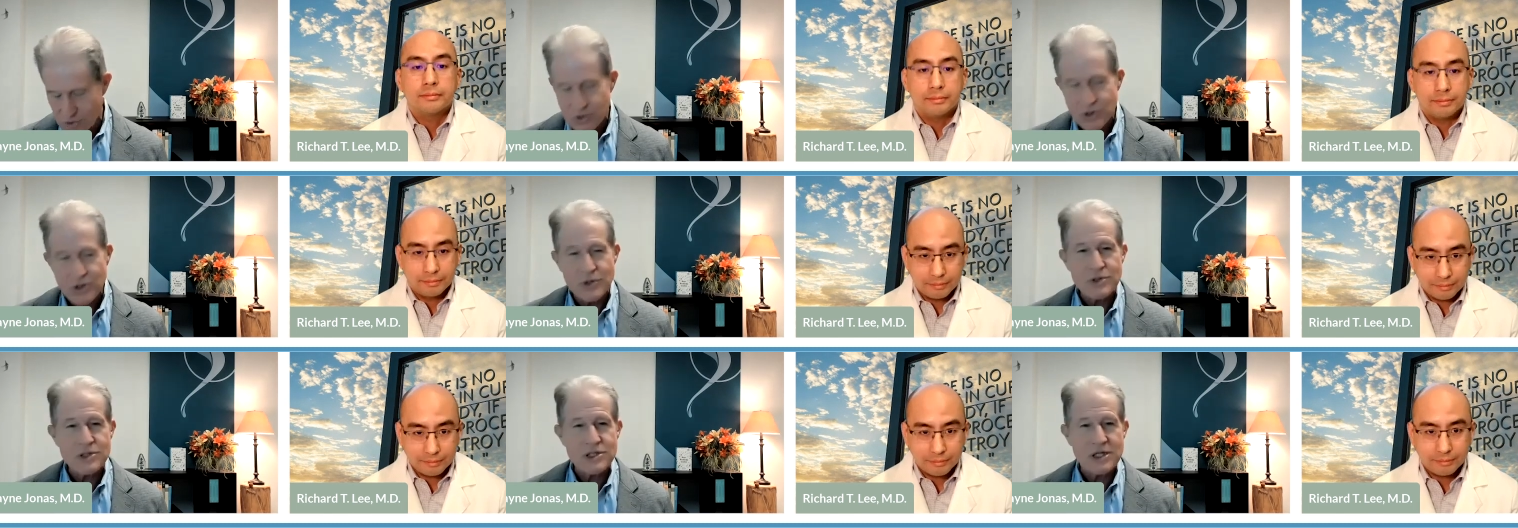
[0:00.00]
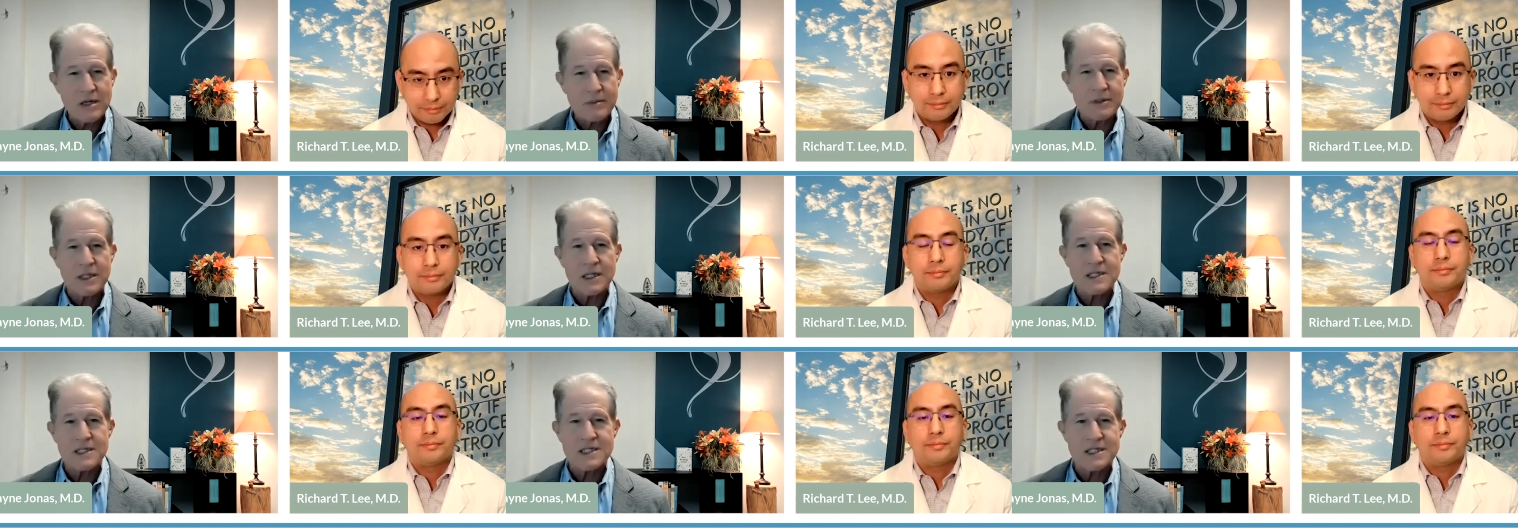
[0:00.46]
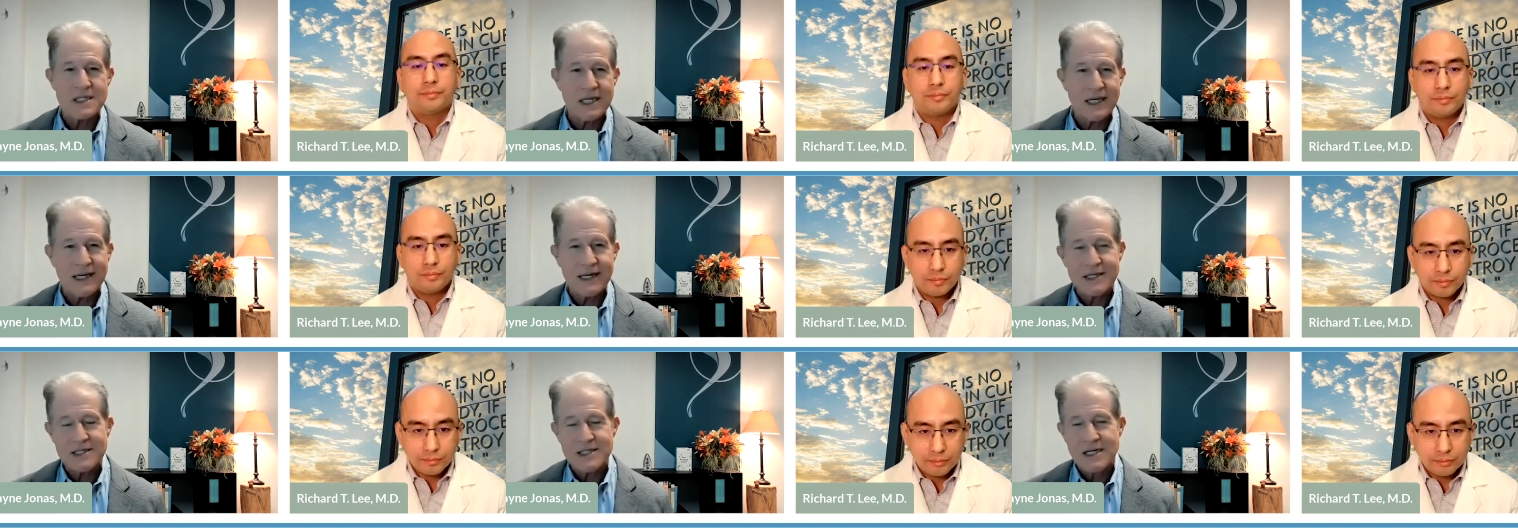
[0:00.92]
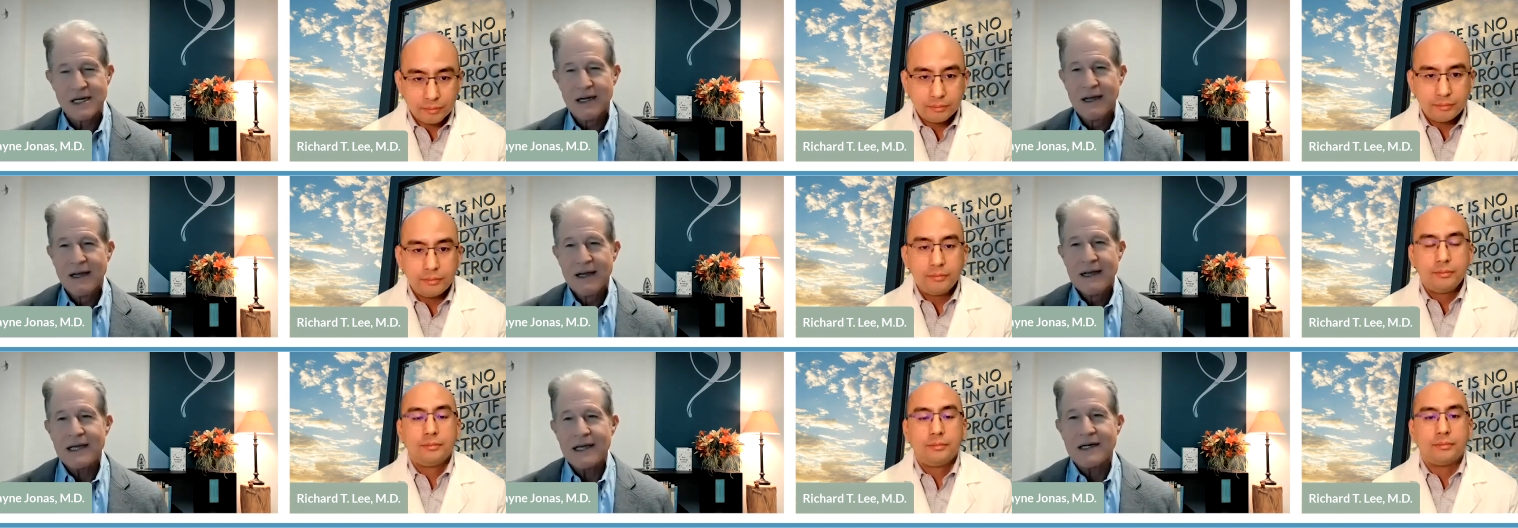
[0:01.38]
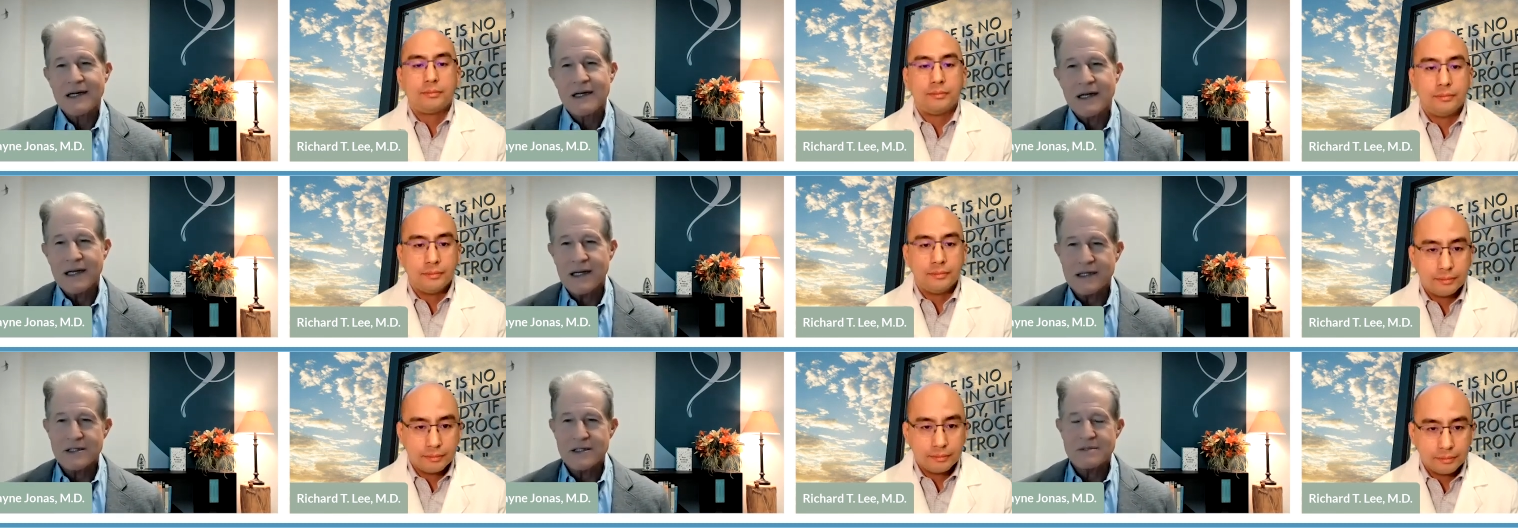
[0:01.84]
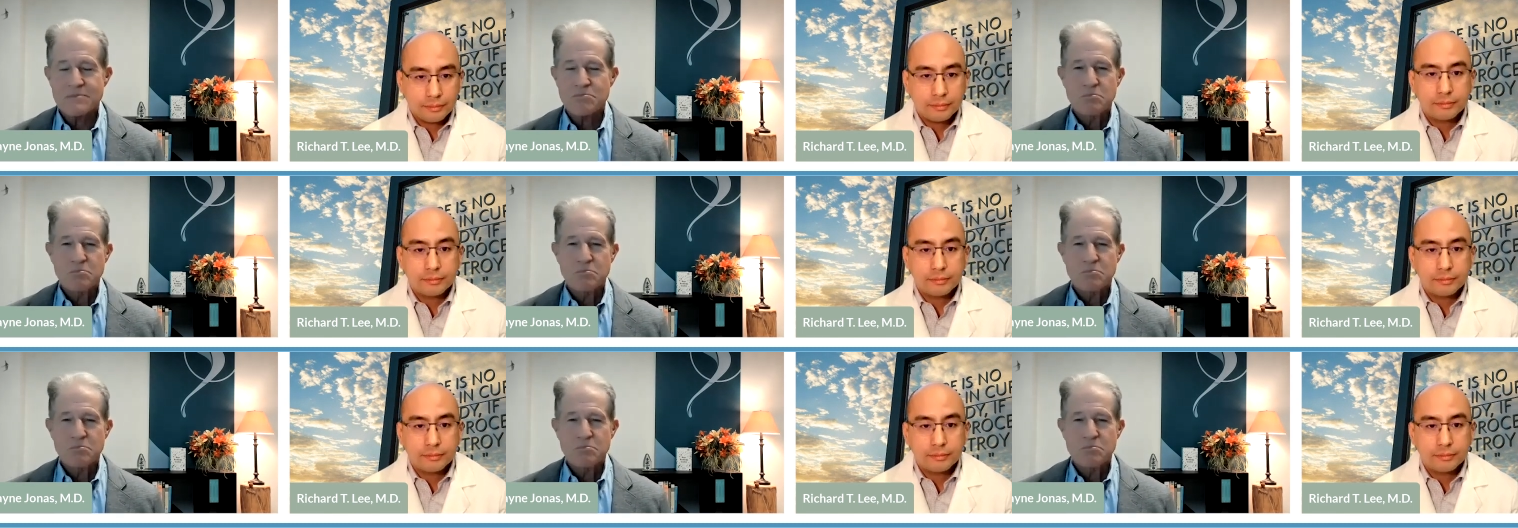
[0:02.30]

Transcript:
Speaker 1: You do some of these things in a